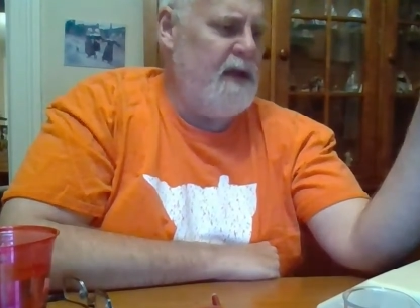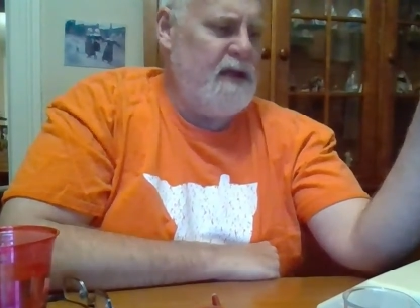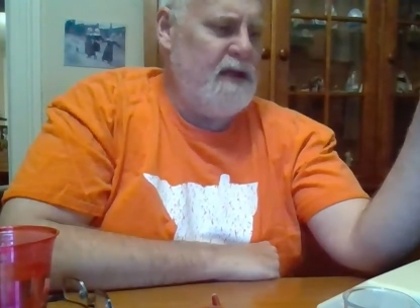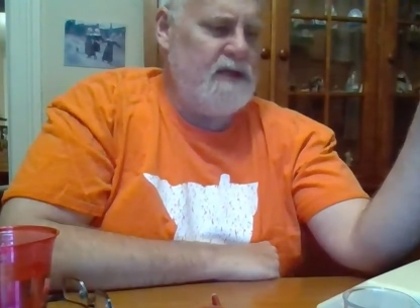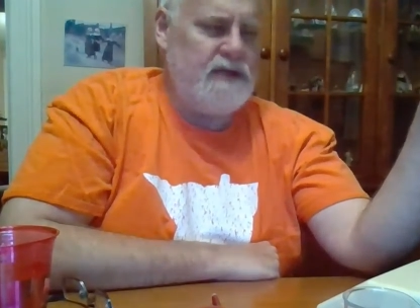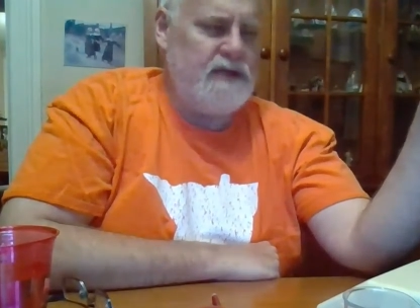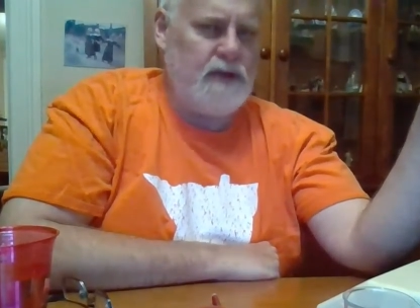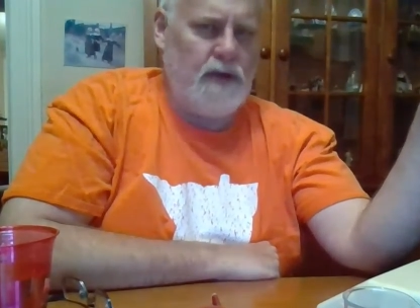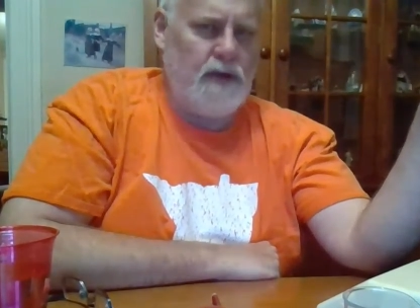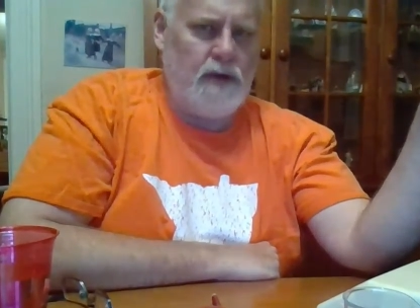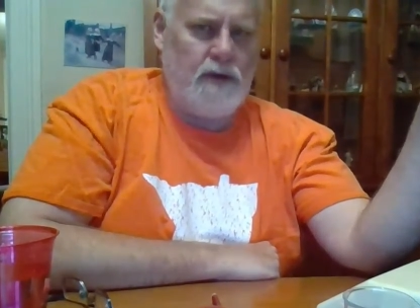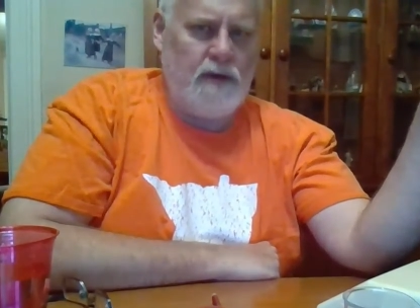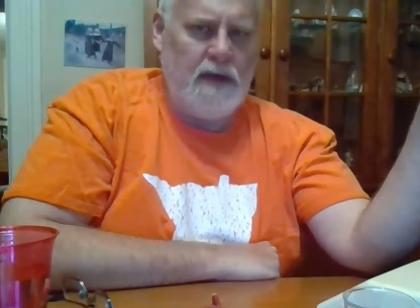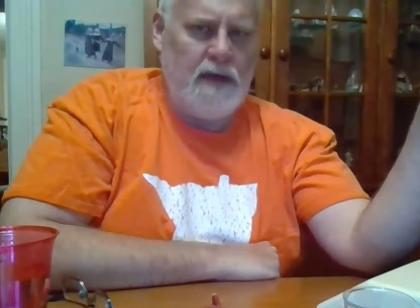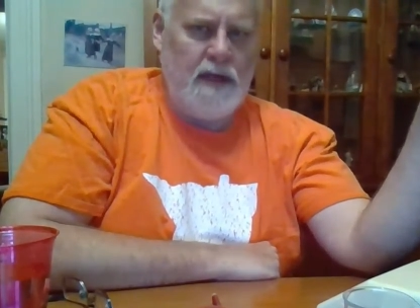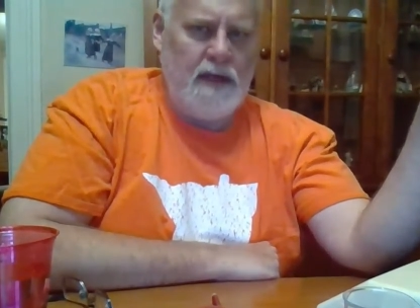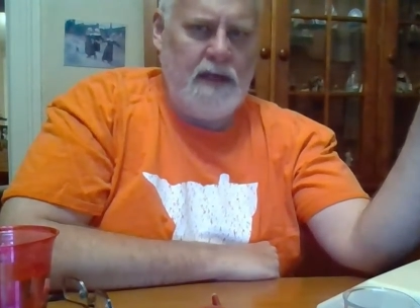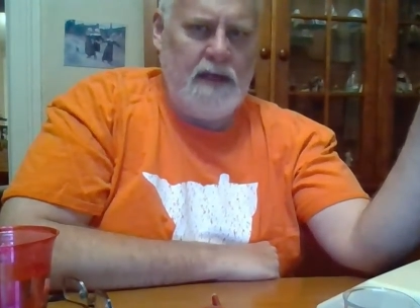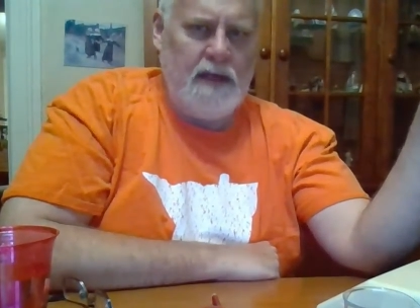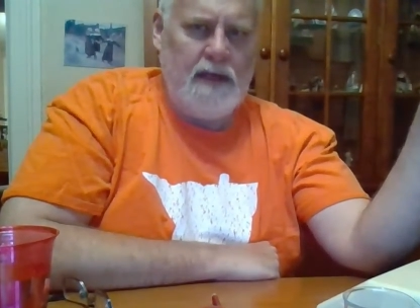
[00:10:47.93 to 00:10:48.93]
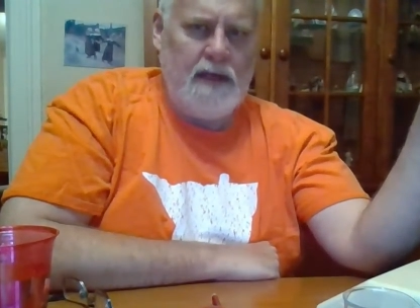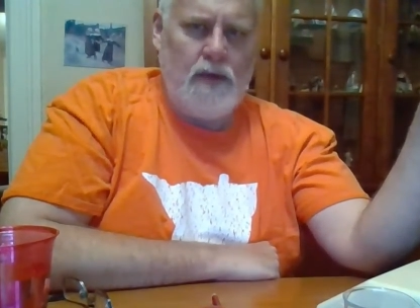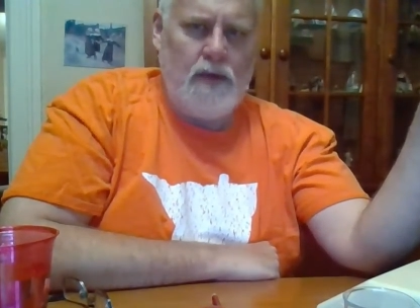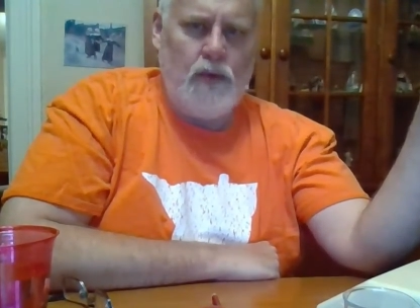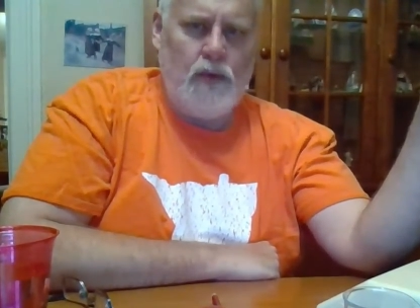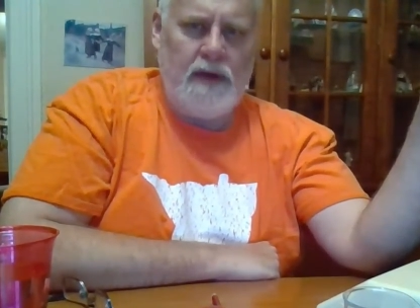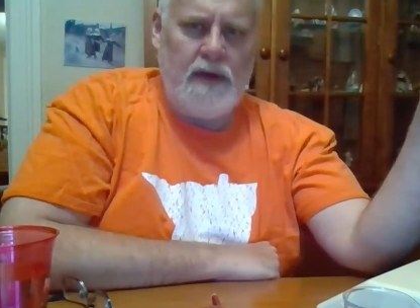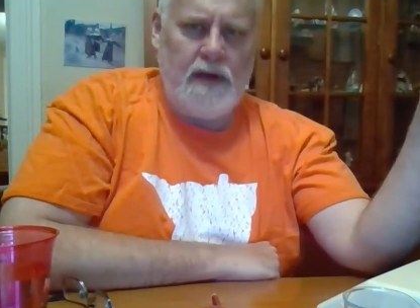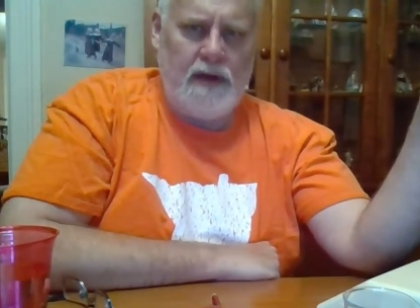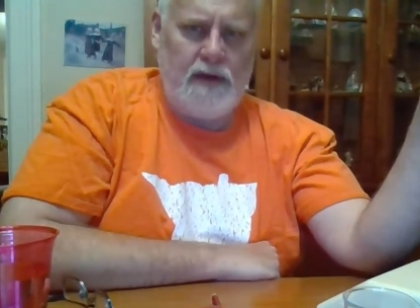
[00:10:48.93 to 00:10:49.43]
So
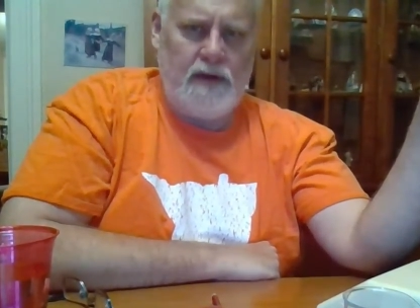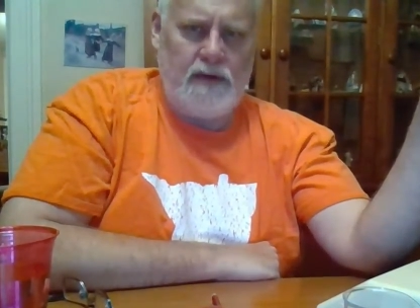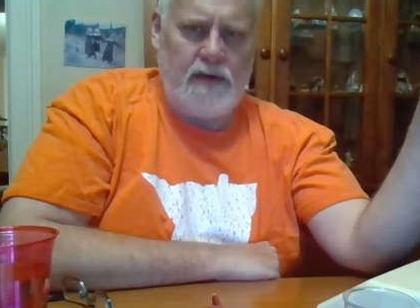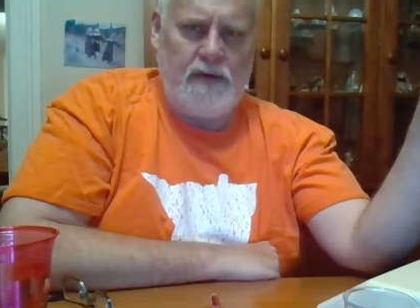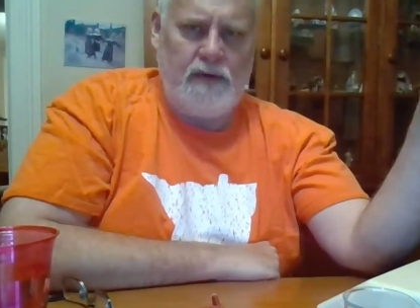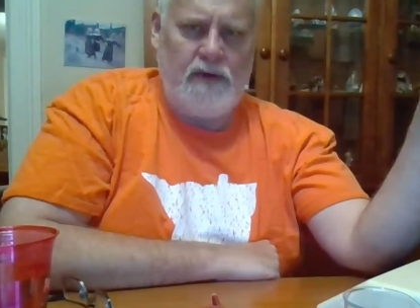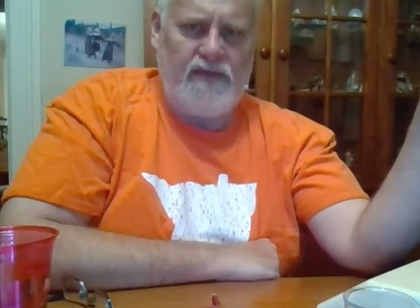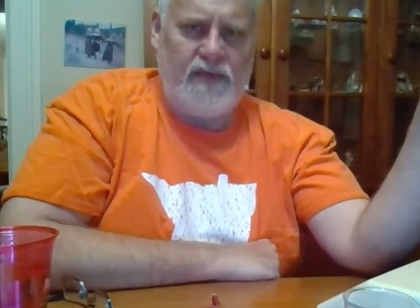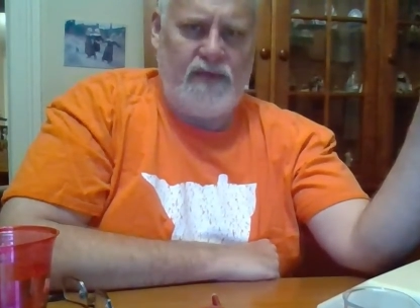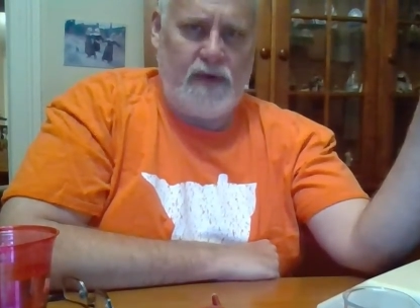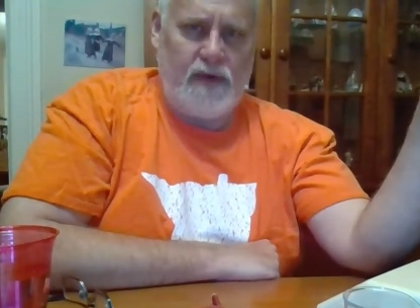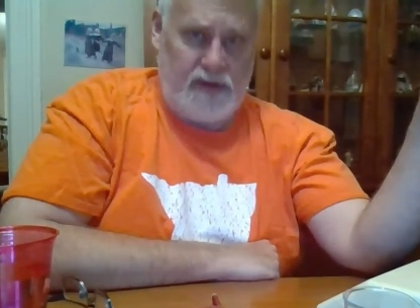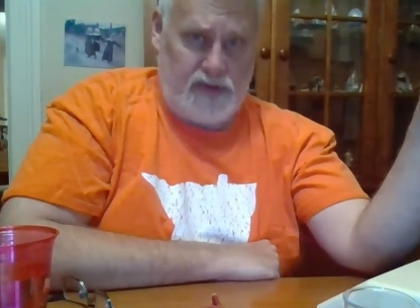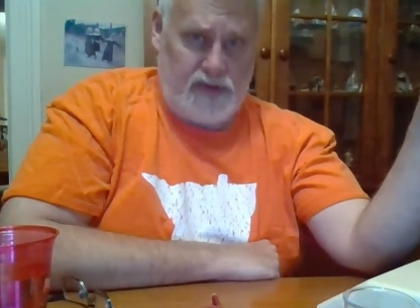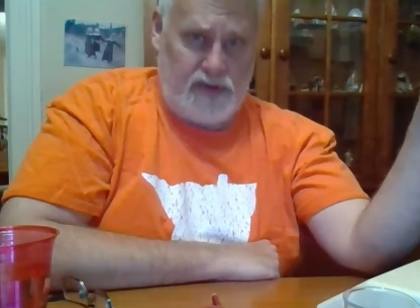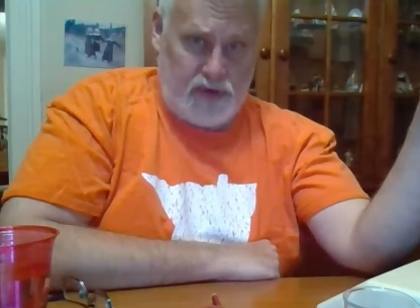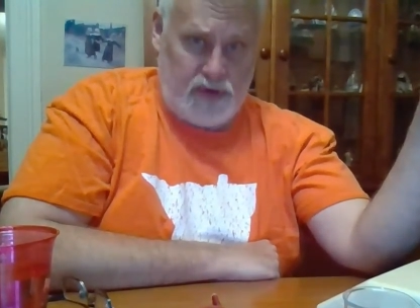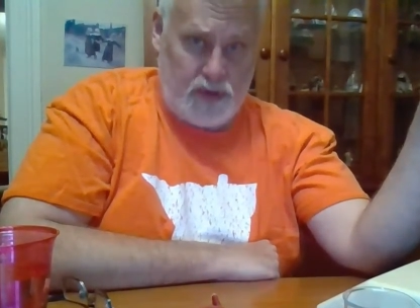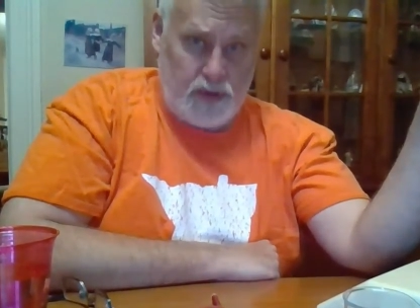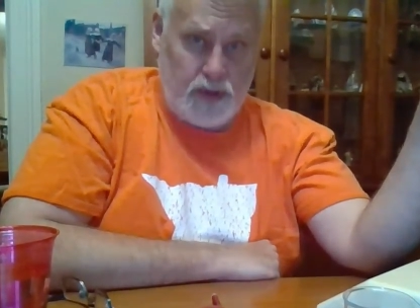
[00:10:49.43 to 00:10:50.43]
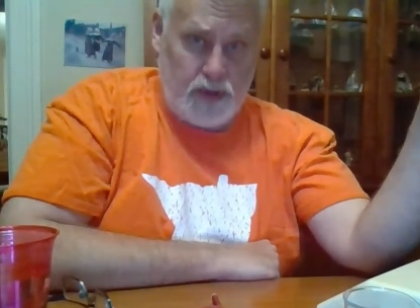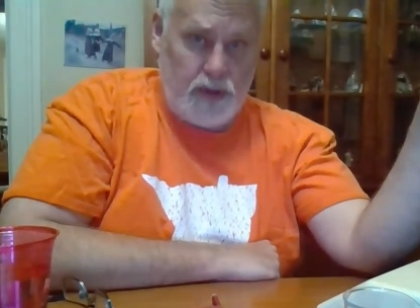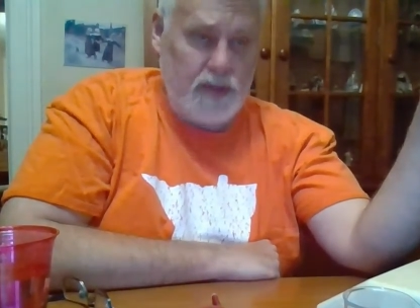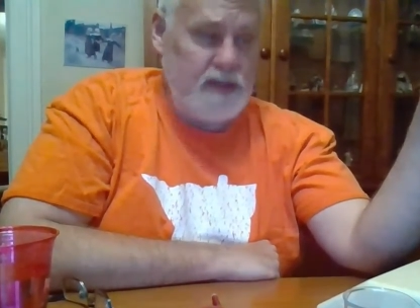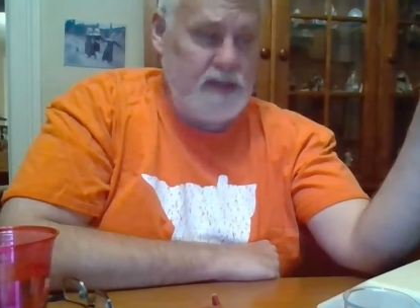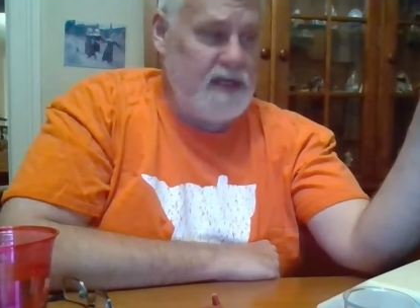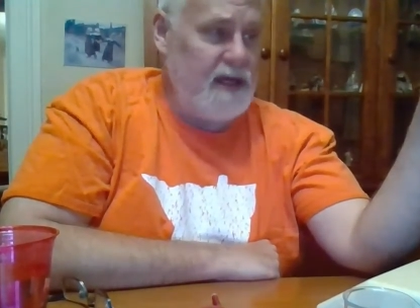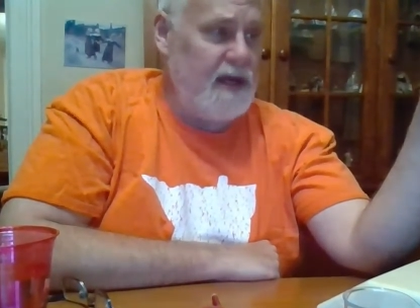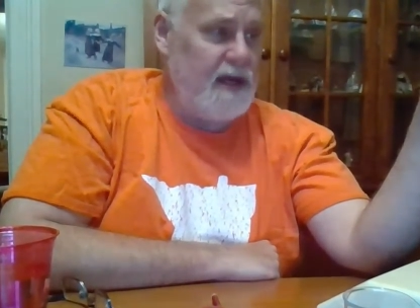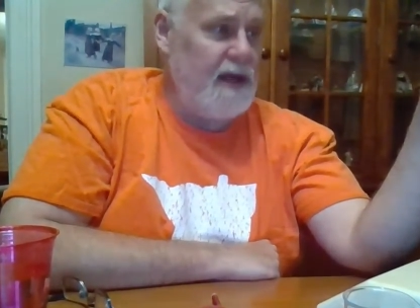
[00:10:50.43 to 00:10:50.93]
we are, for a
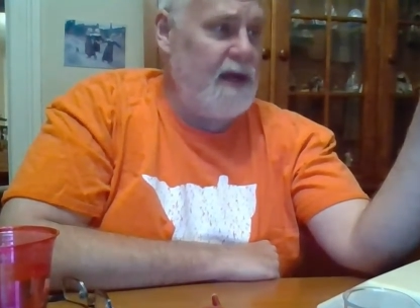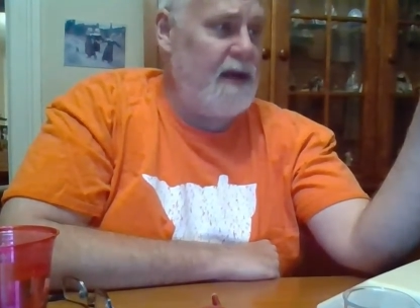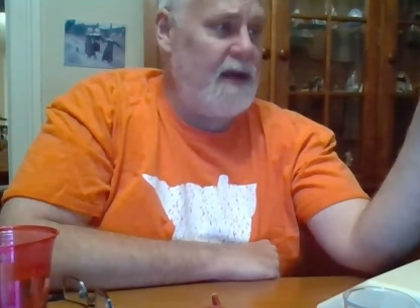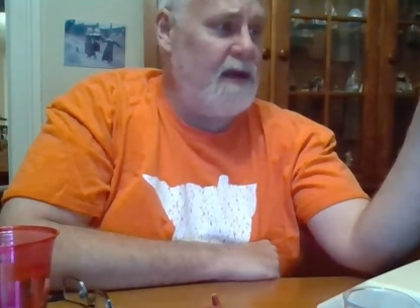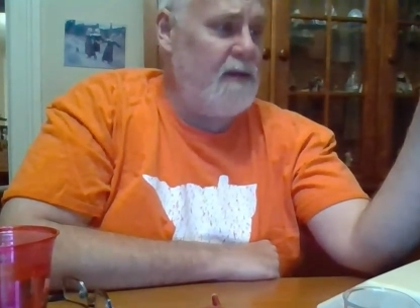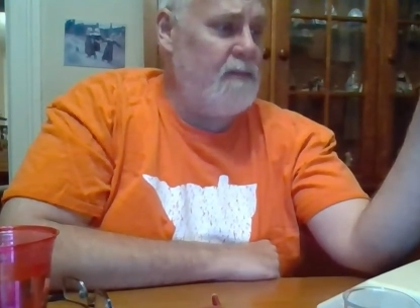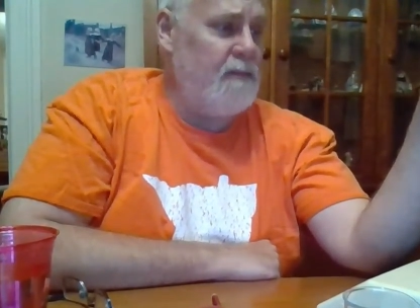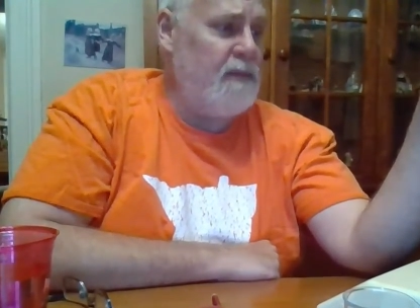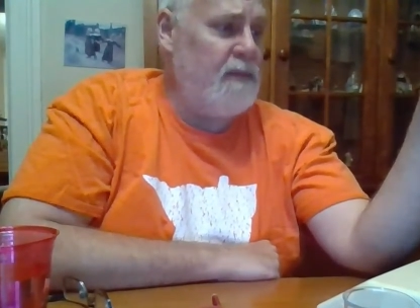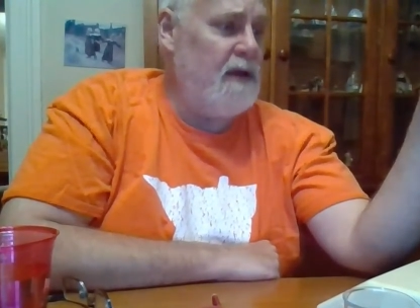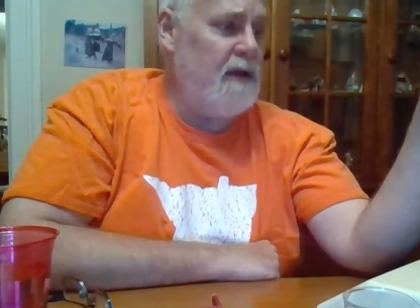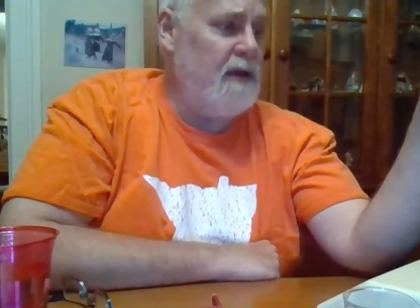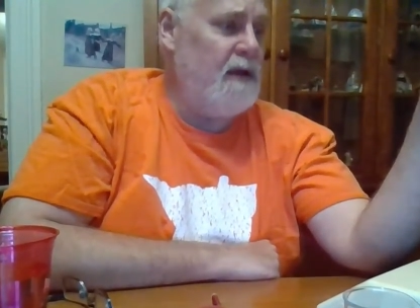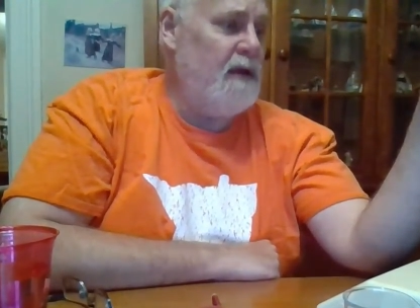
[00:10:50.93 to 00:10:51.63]
third time,